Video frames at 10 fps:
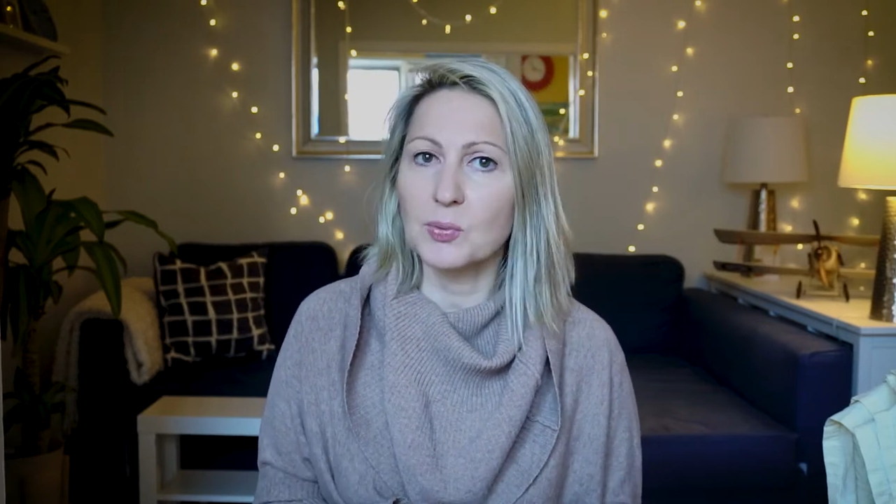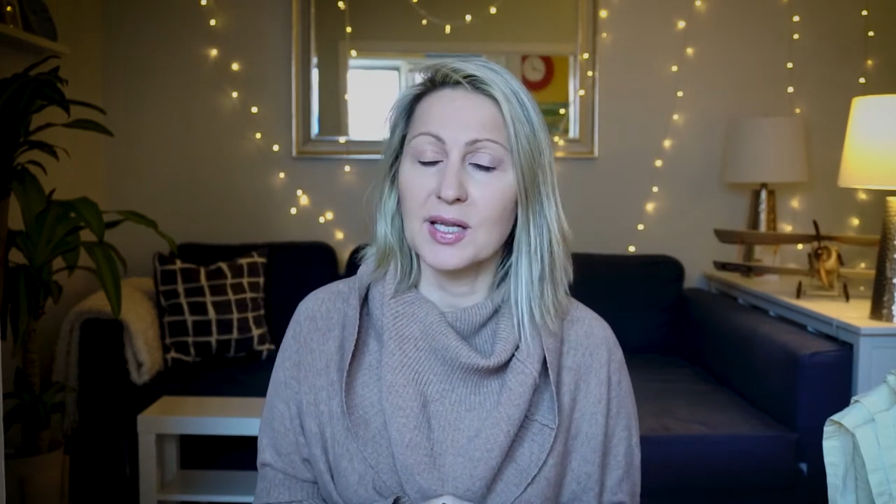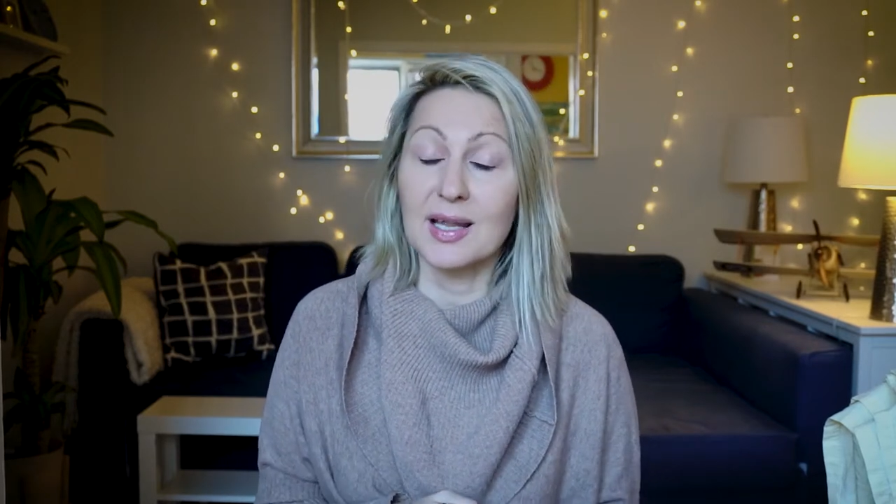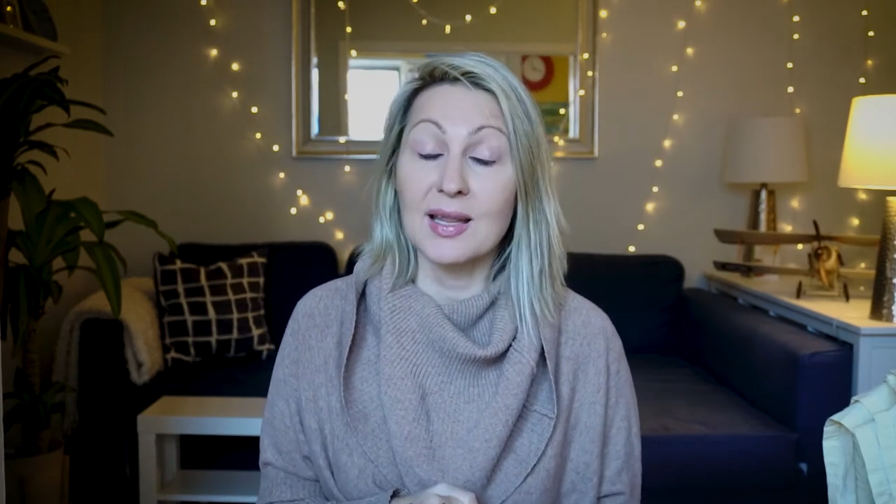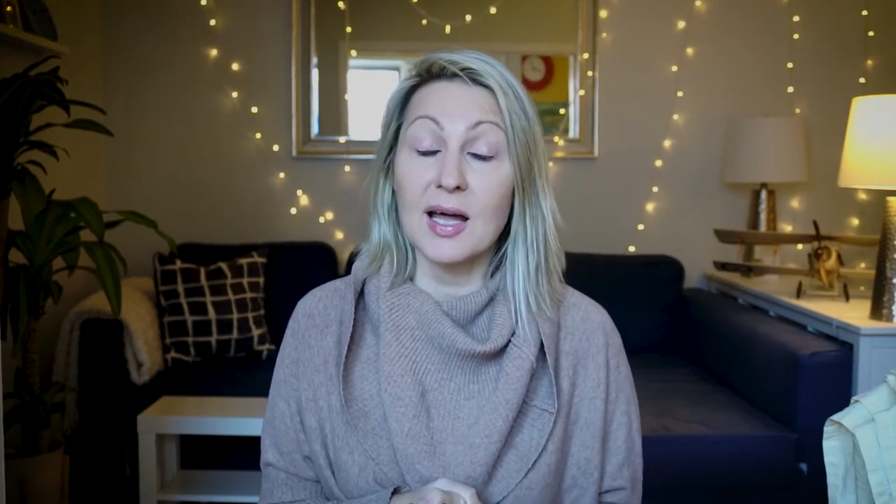
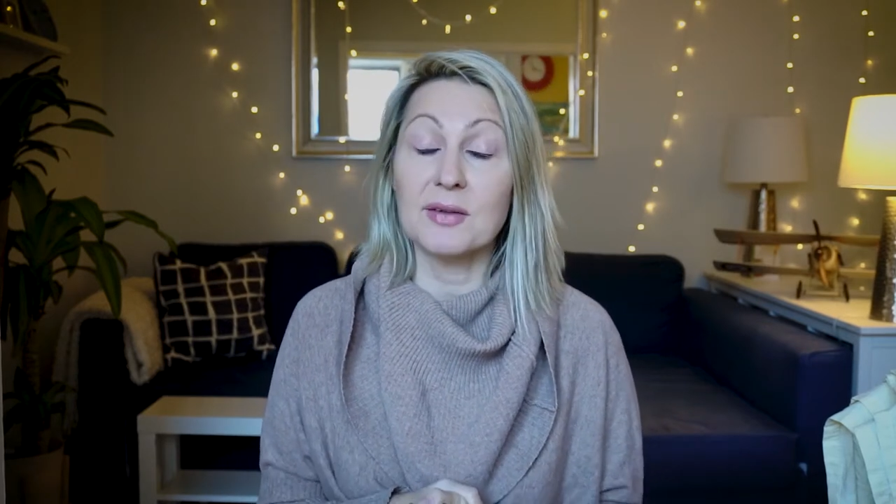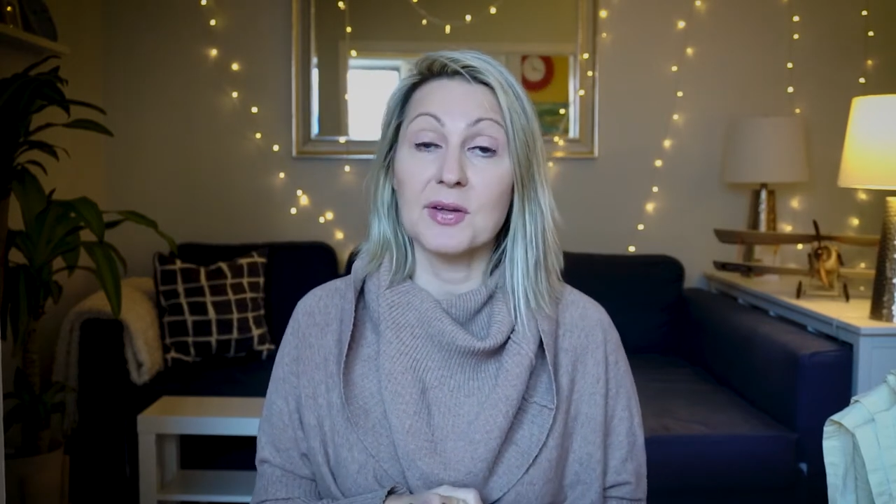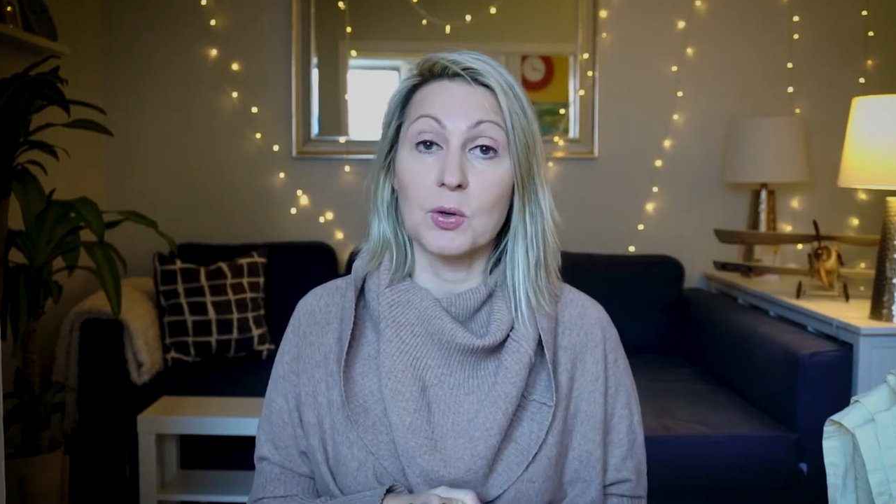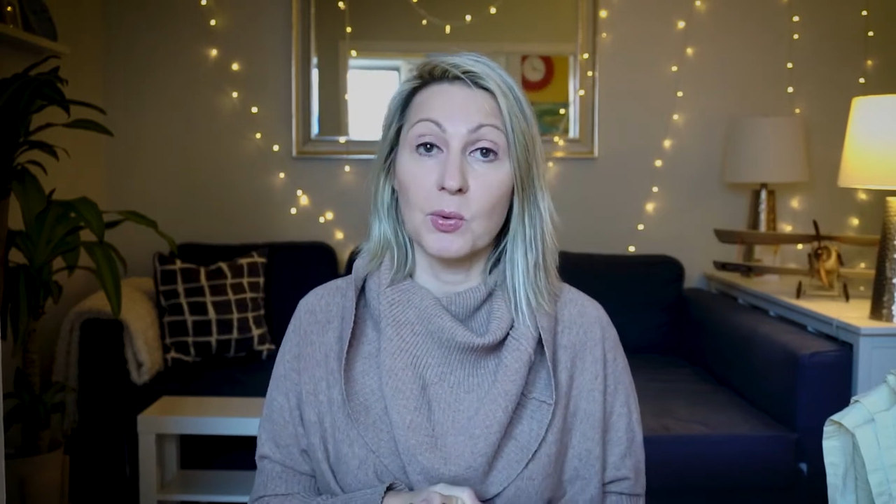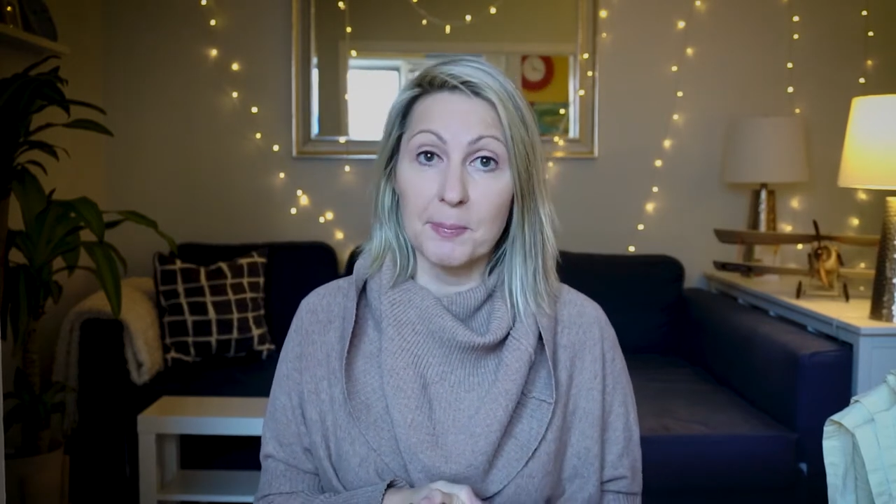with a lot of
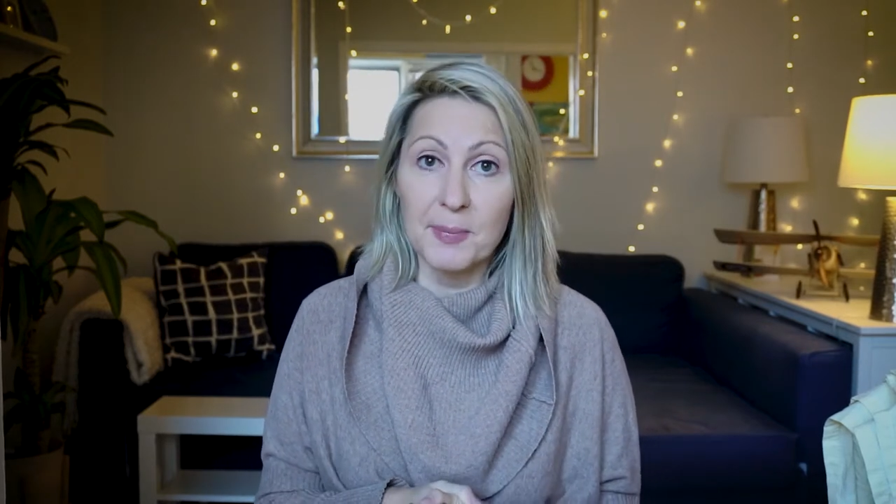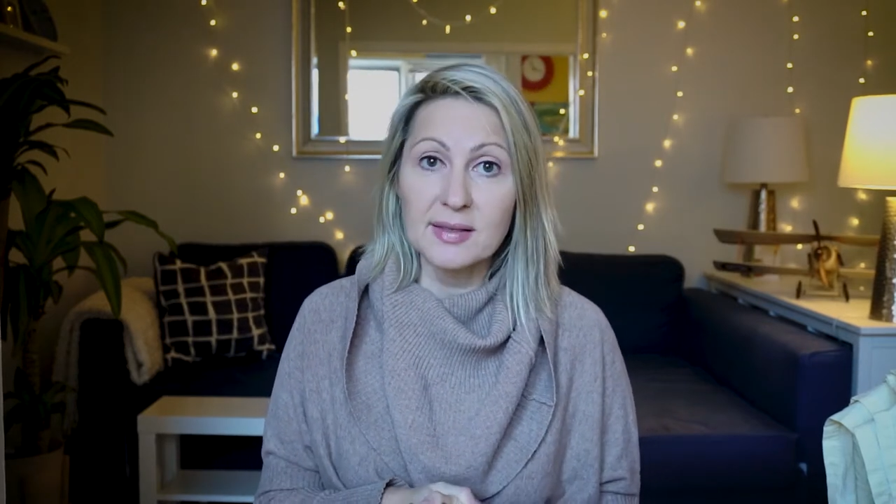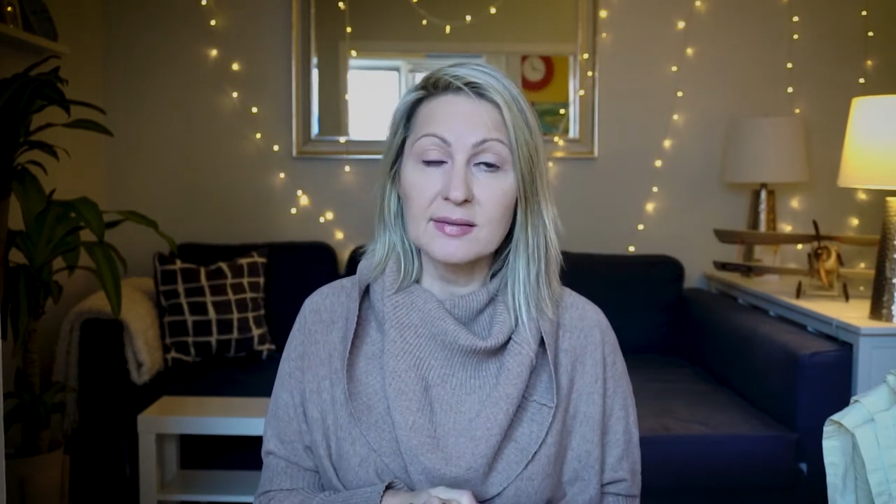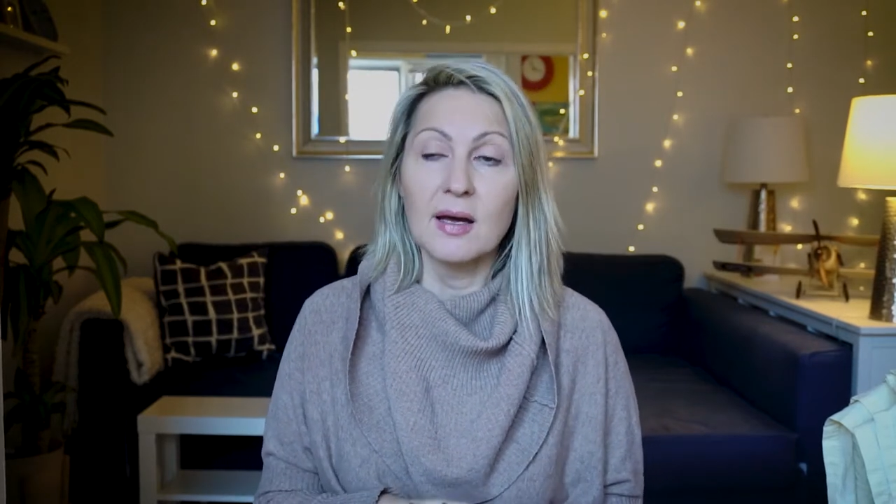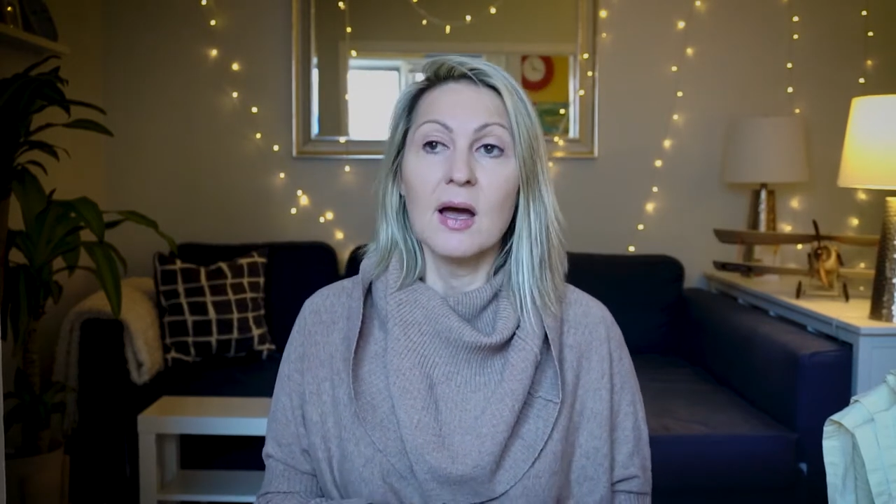
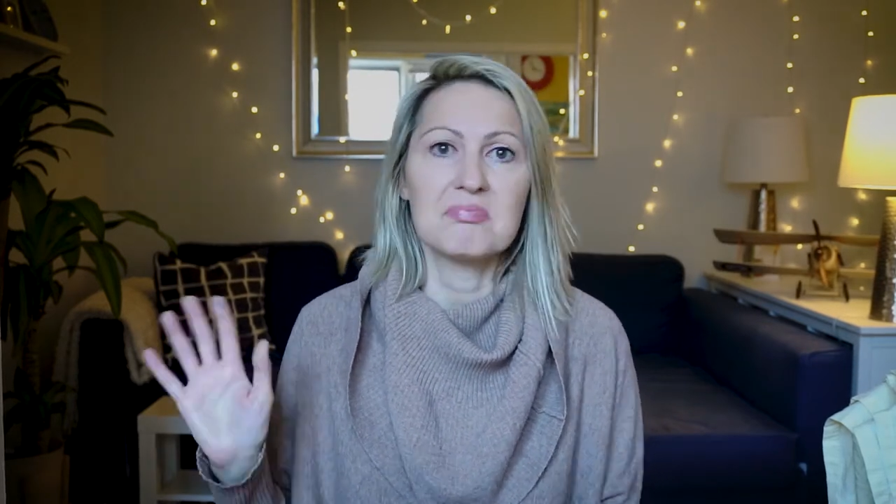equipment,